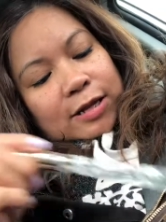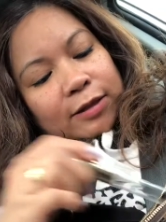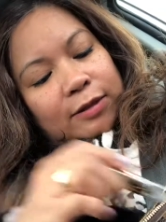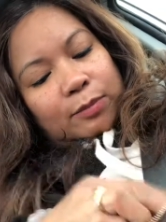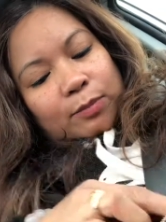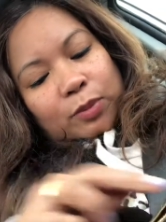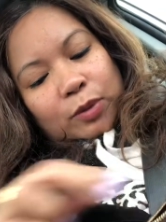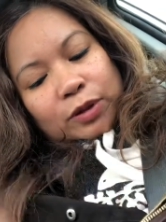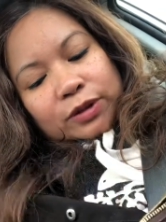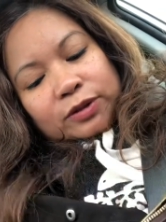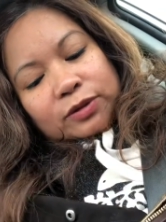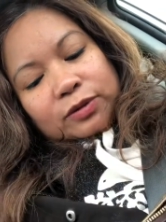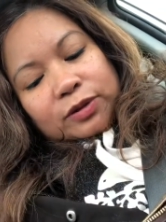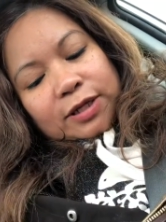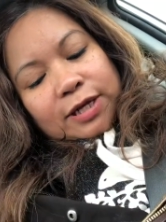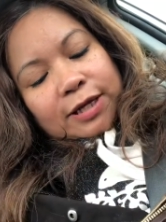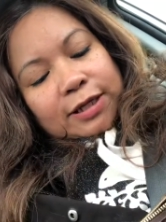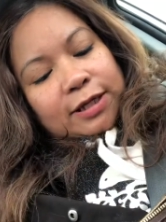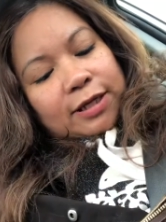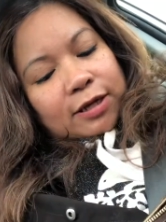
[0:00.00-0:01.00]
The boys are
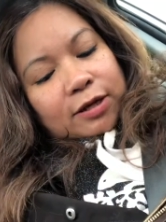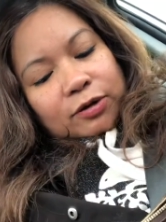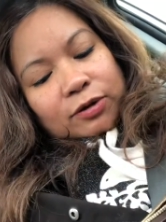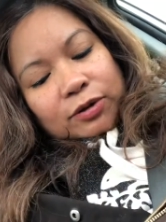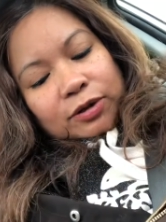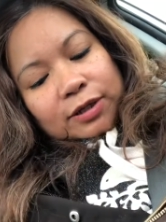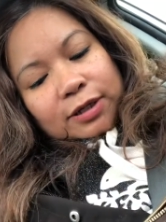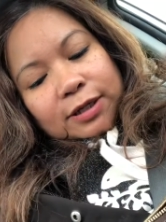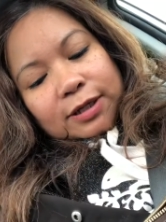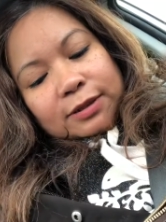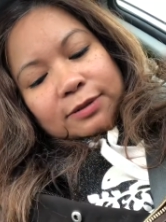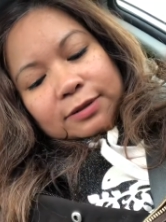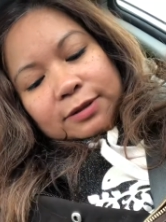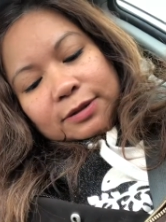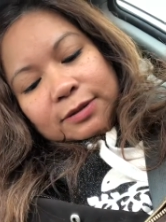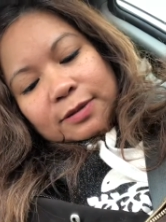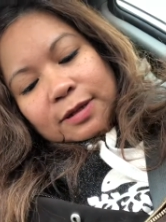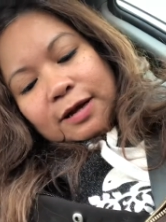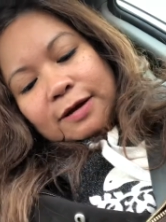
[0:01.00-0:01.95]
getting a haircut